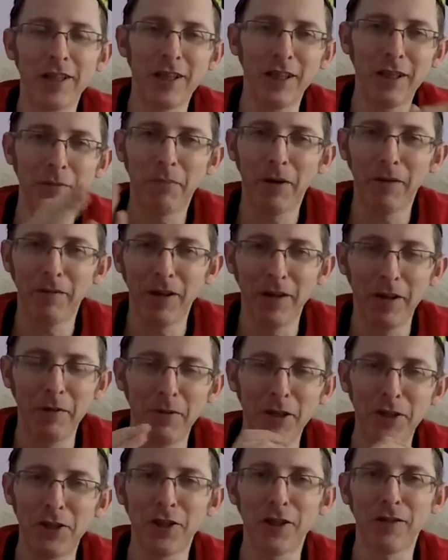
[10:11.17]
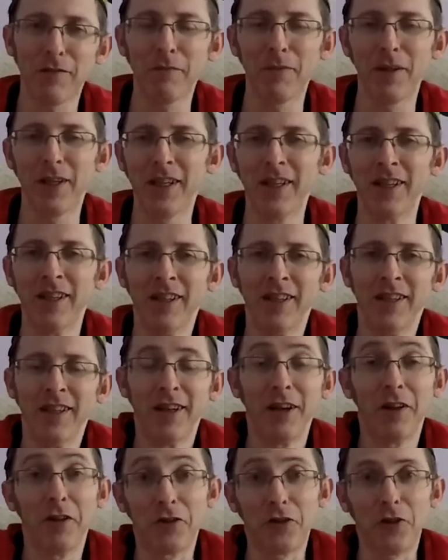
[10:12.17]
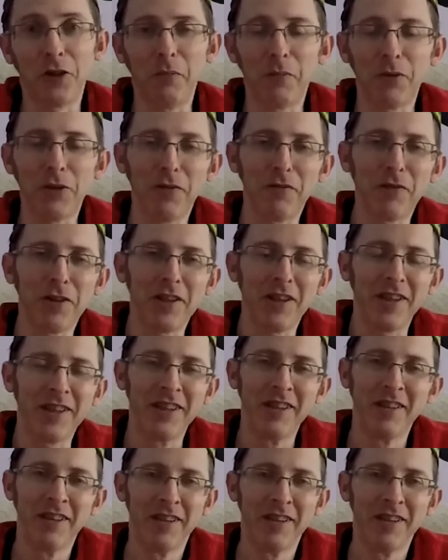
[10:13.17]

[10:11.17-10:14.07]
and the pictures for me, and the shops obviously.